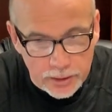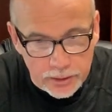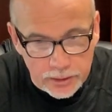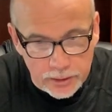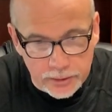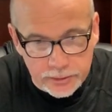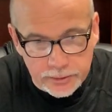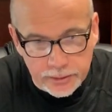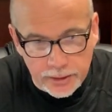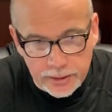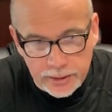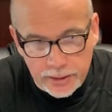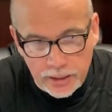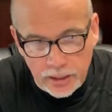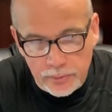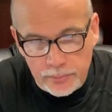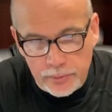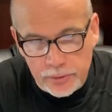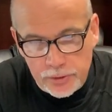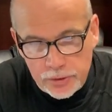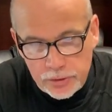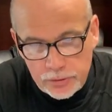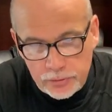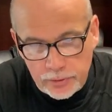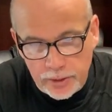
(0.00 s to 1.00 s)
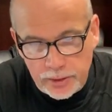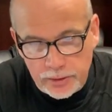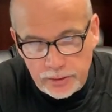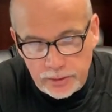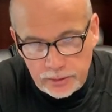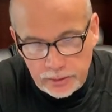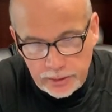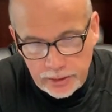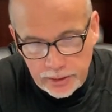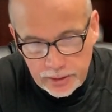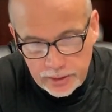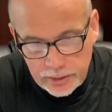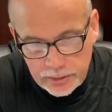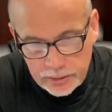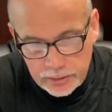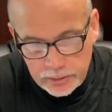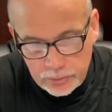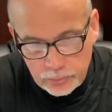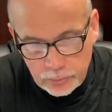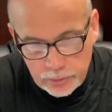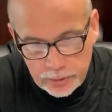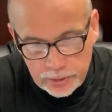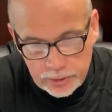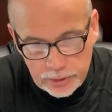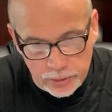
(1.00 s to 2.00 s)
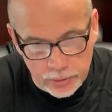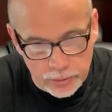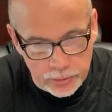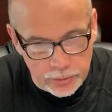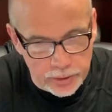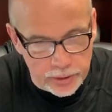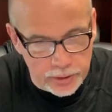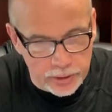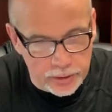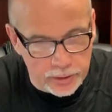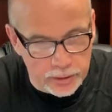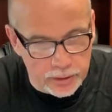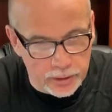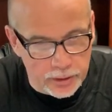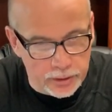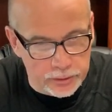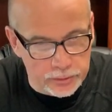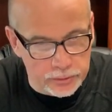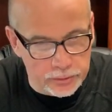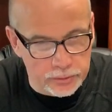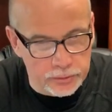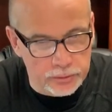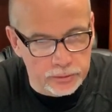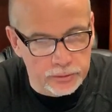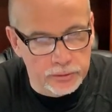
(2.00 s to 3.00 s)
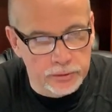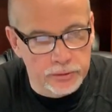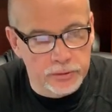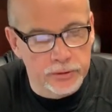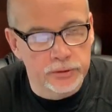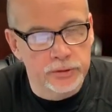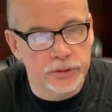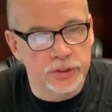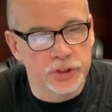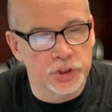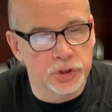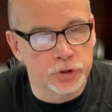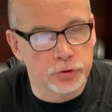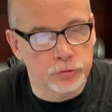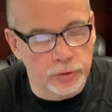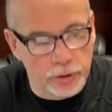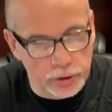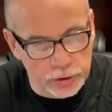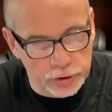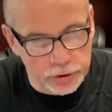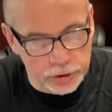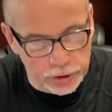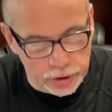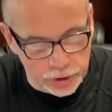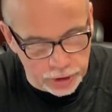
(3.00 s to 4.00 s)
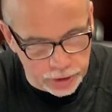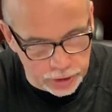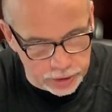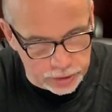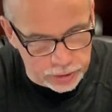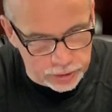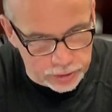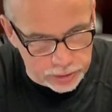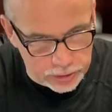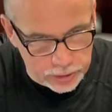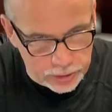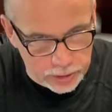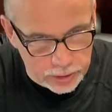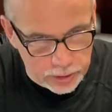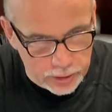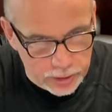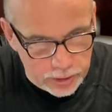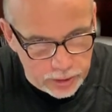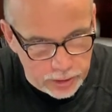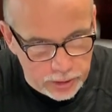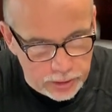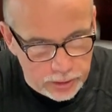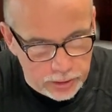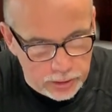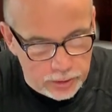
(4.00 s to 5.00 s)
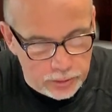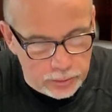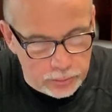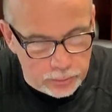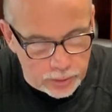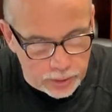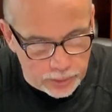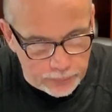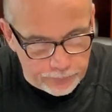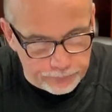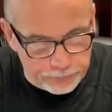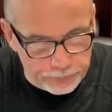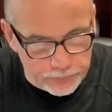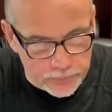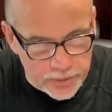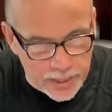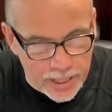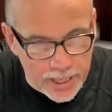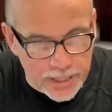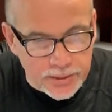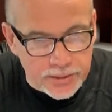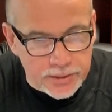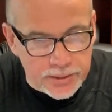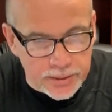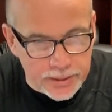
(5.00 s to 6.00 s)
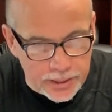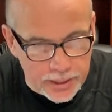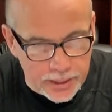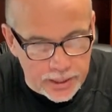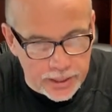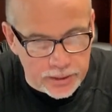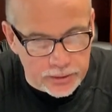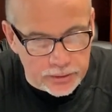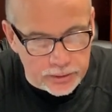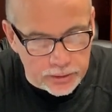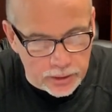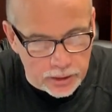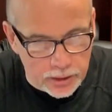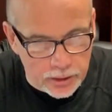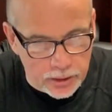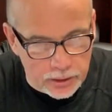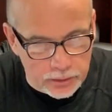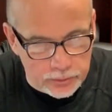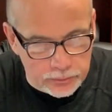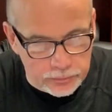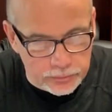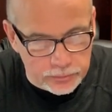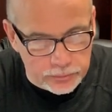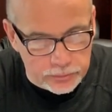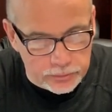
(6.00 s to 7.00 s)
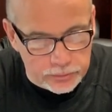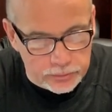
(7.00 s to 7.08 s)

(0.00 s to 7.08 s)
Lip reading: lest they come and strike the land with a decree of their destruction. Well, that's the end of